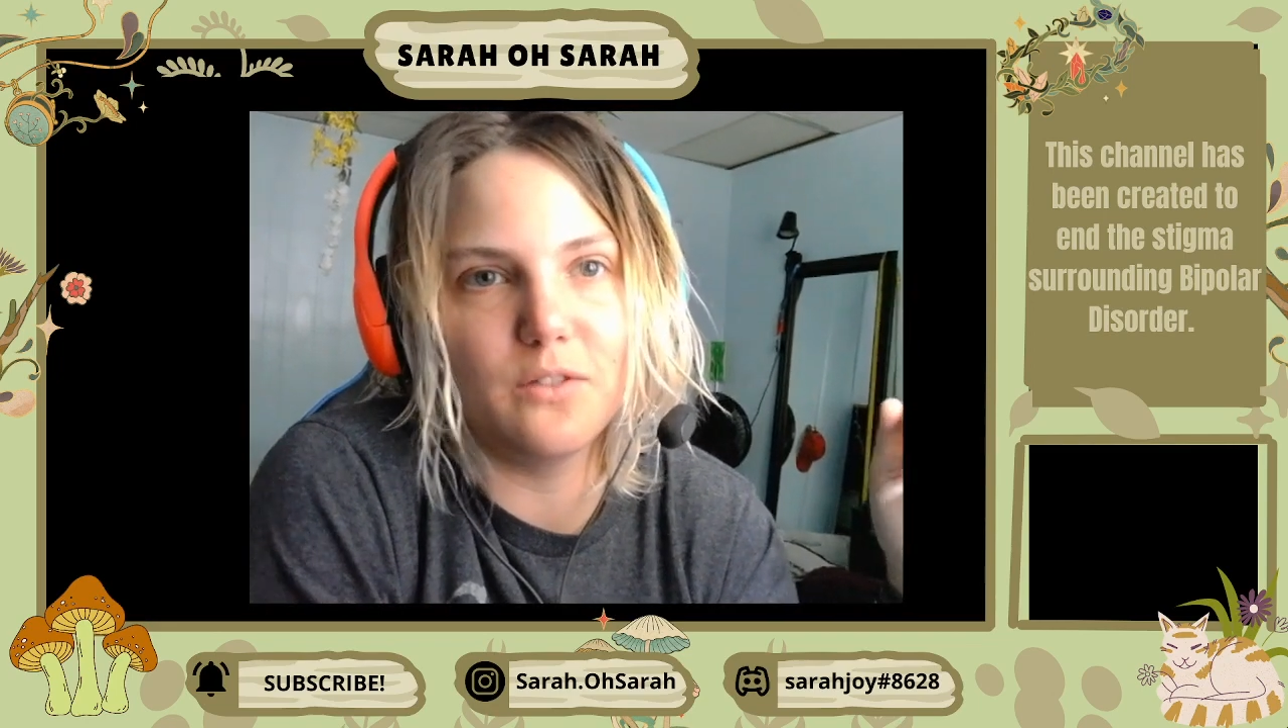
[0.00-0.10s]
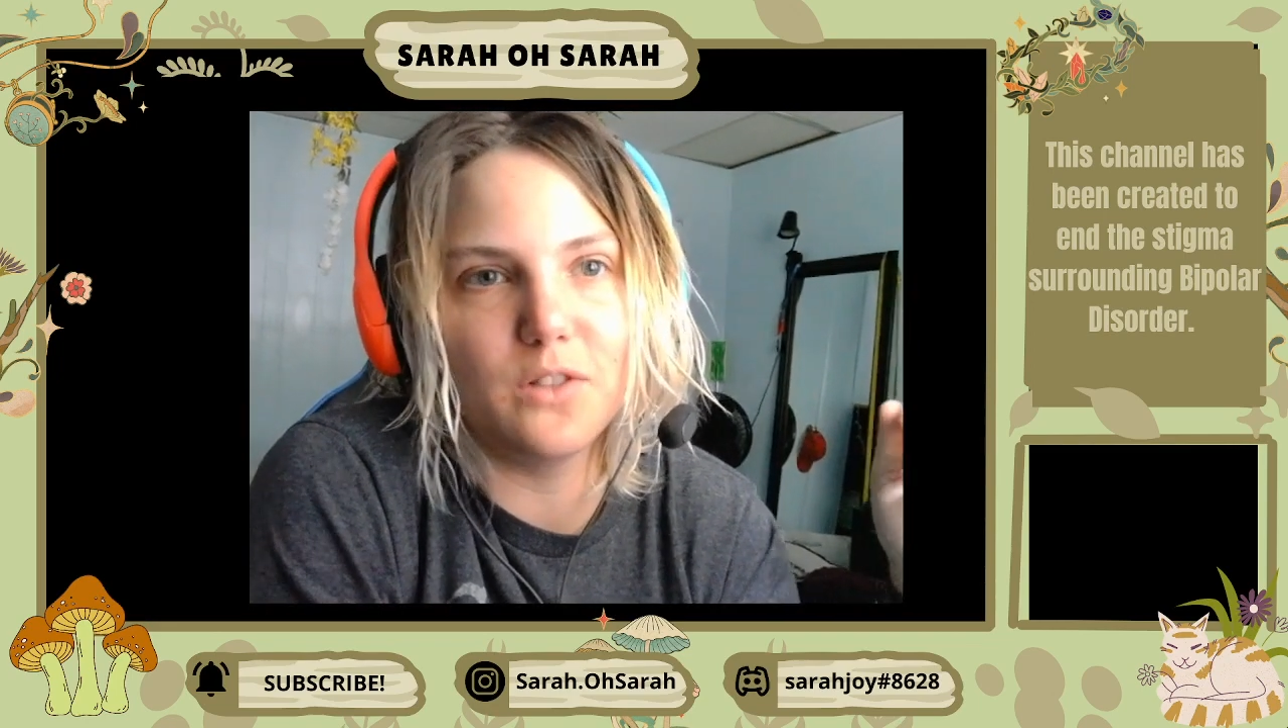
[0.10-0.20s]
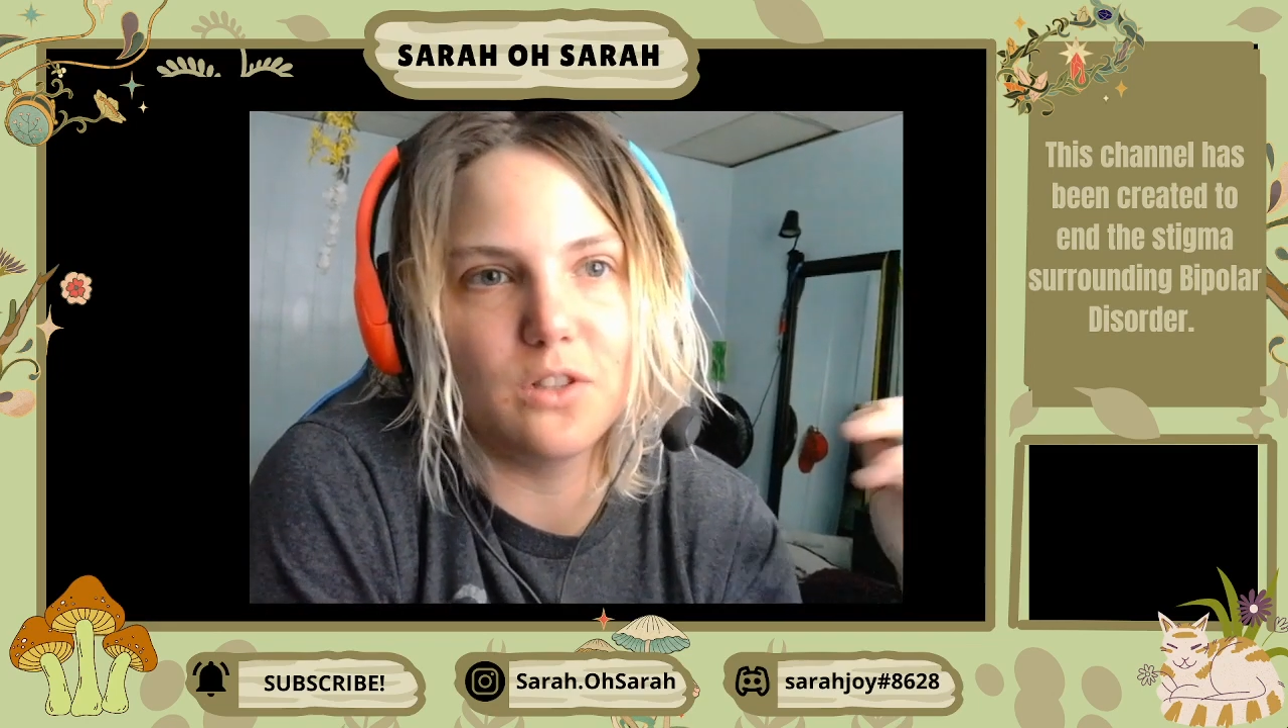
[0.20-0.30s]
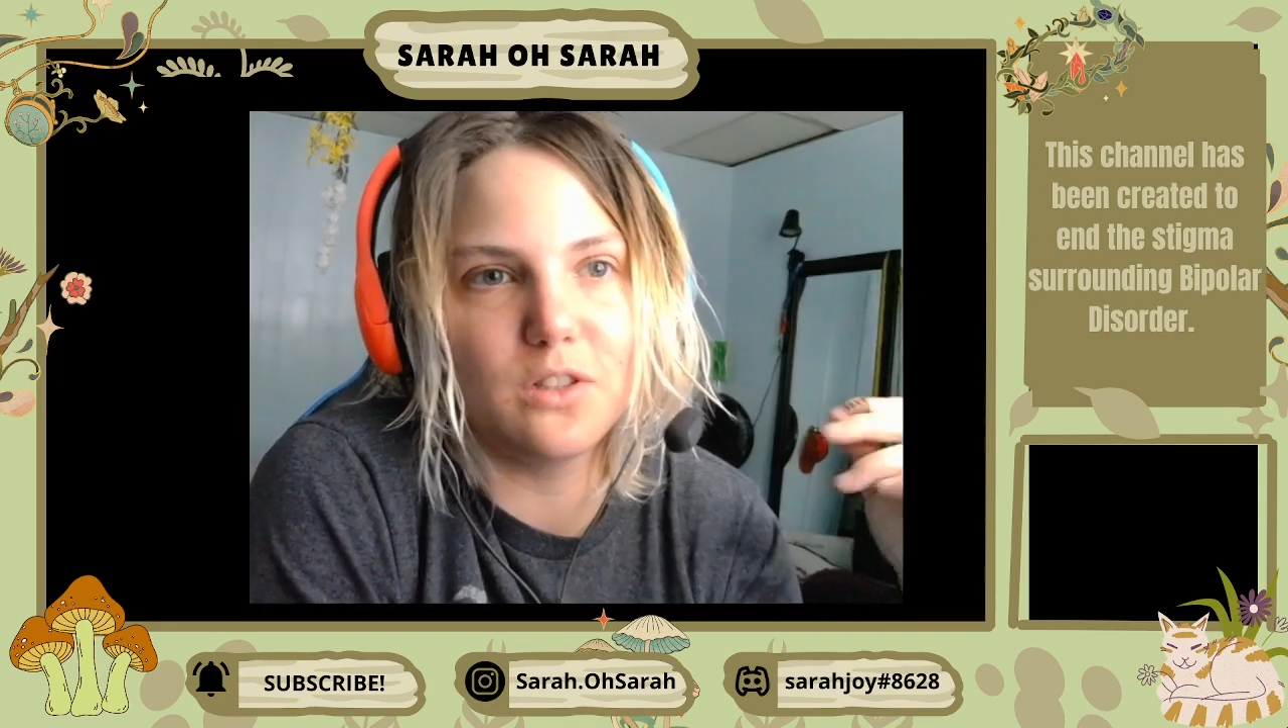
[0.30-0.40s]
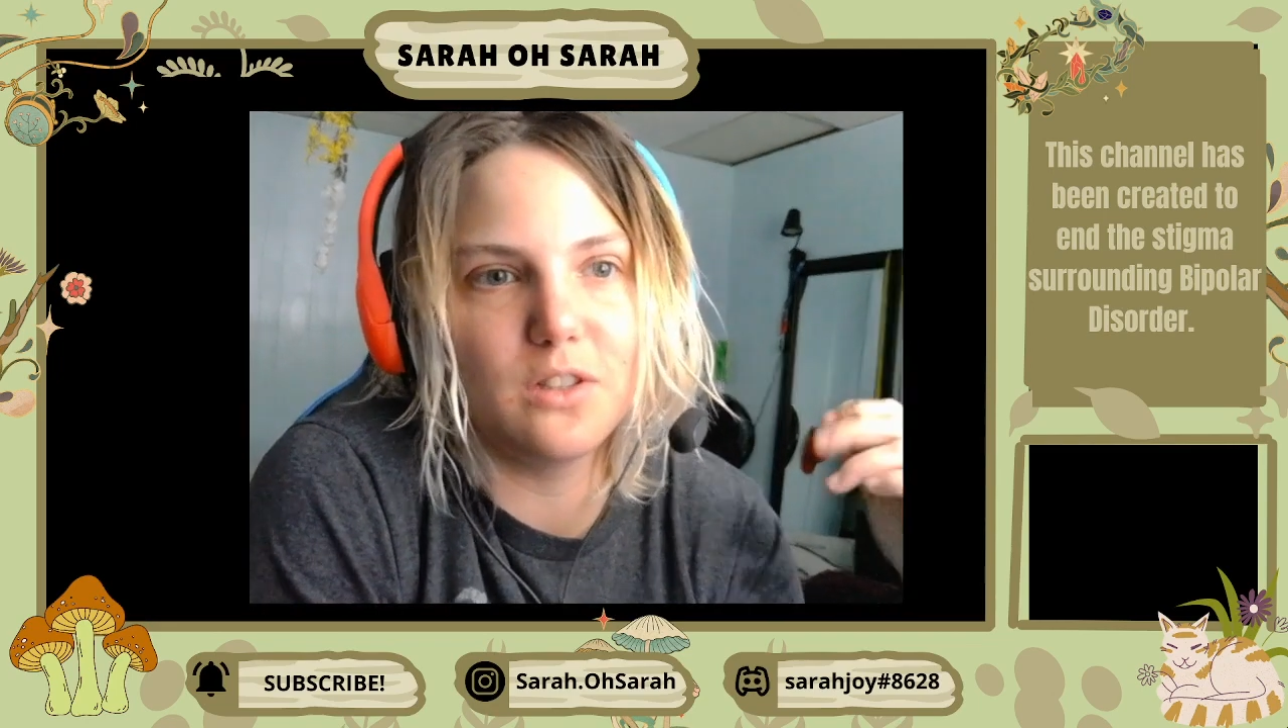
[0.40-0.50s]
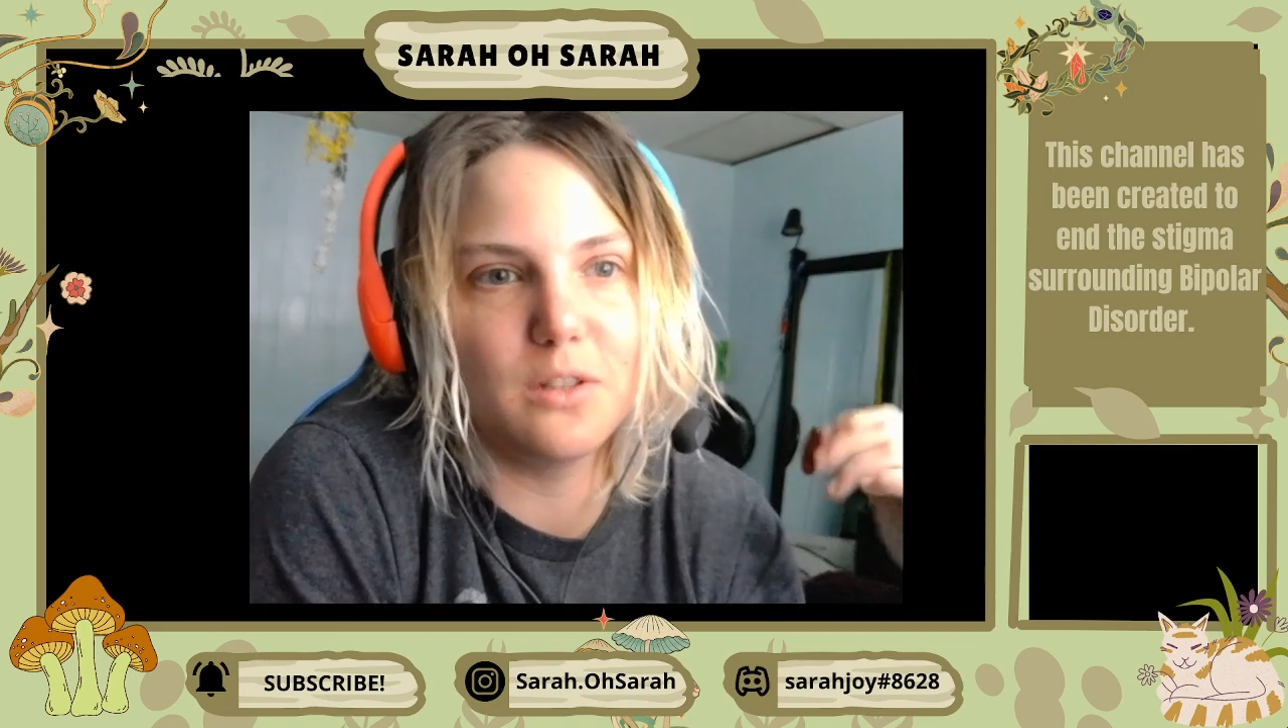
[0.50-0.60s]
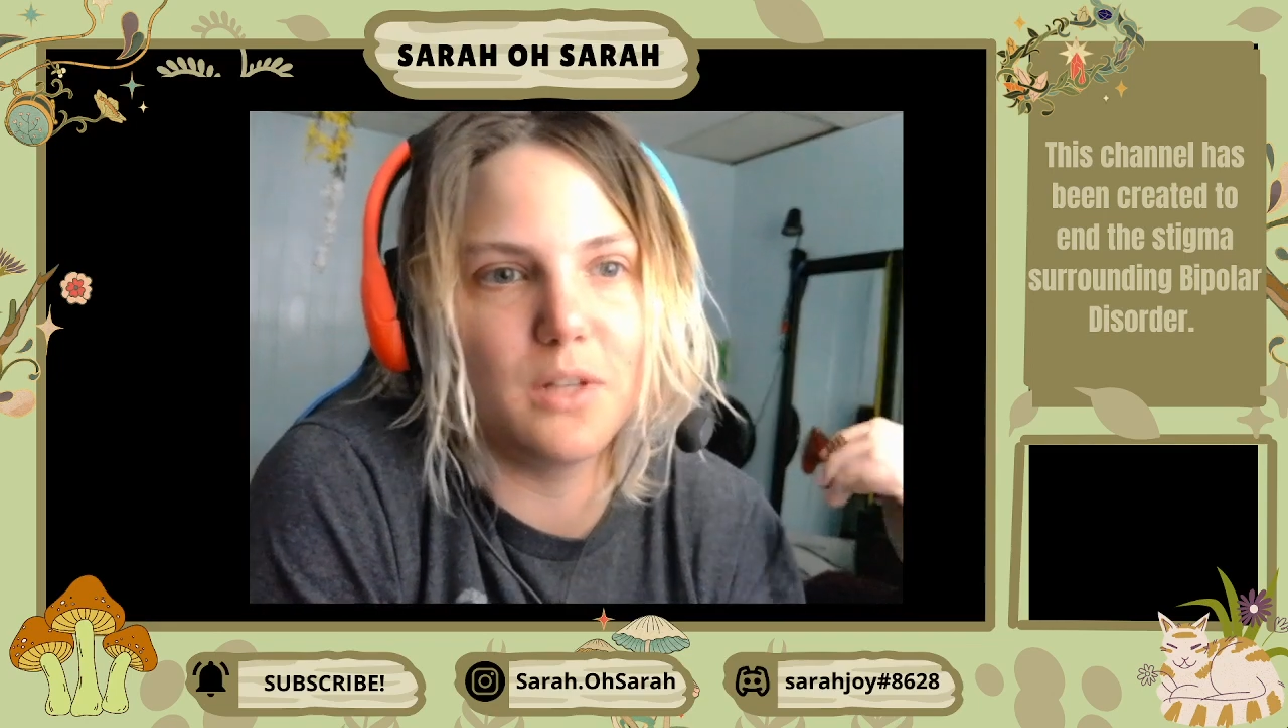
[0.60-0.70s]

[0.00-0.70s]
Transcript: just